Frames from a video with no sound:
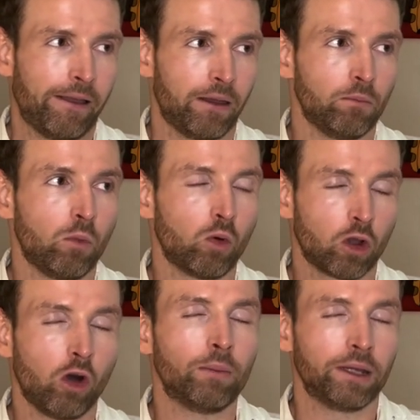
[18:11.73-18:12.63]
and more
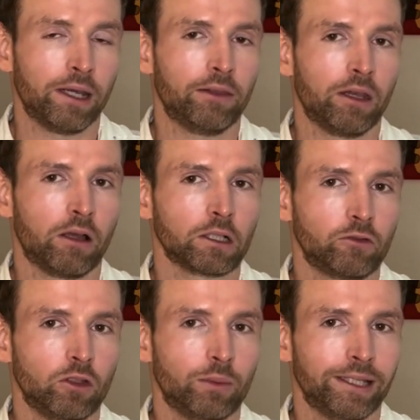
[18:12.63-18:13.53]
commonly the last
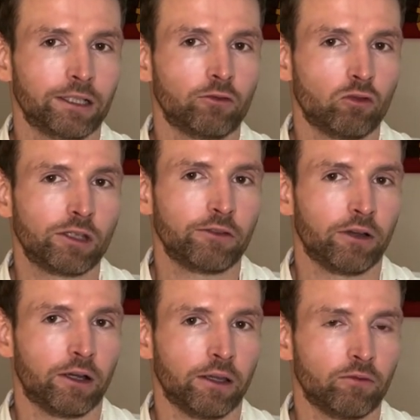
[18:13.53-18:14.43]
few weeks
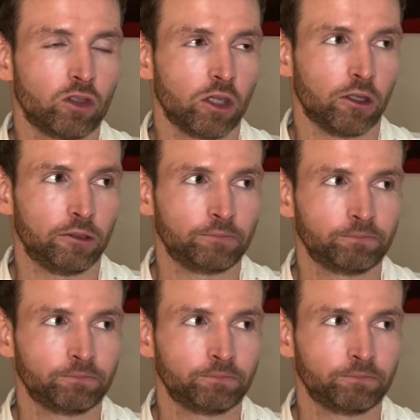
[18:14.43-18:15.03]
45. So